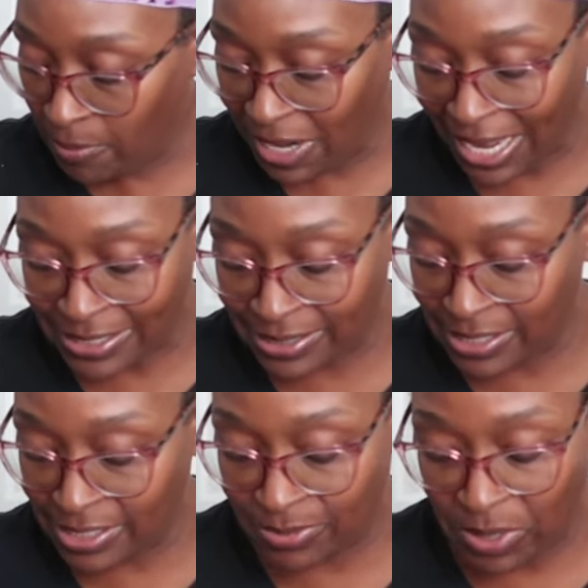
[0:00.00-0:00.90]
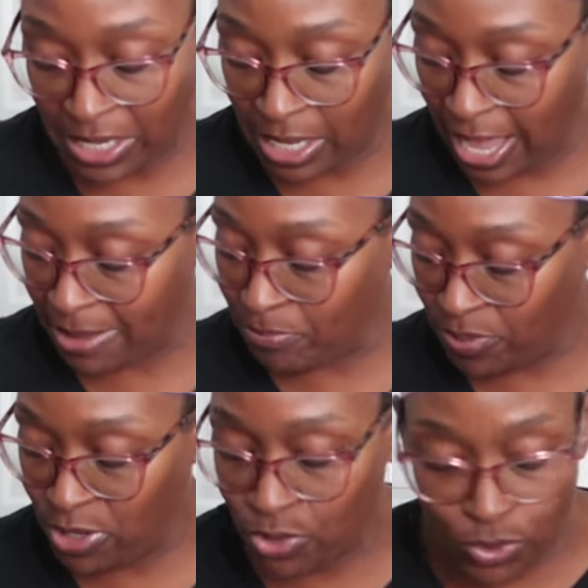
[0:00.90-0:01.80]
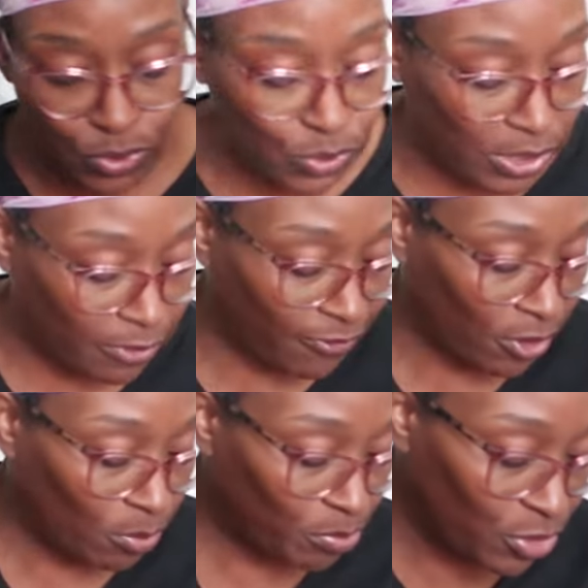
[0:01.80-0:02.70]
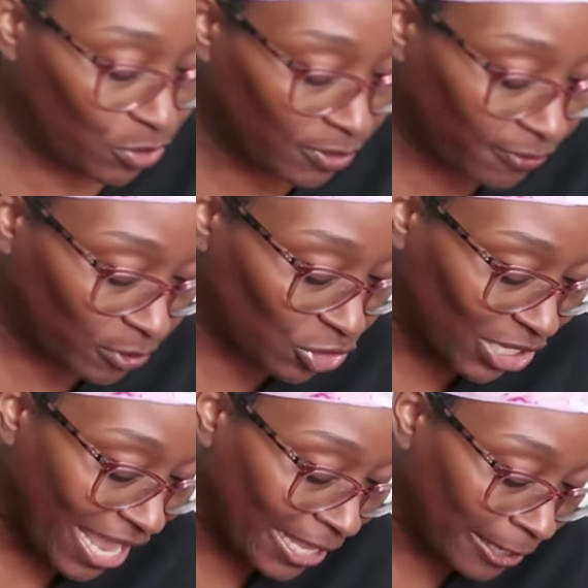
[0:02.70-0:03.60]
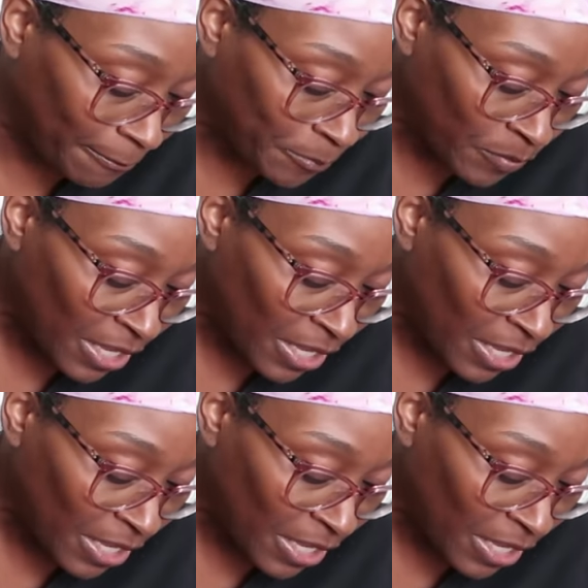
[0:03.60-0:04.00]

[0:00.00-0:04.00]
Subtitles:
but I could see this being a beautiful, beautiful jacket.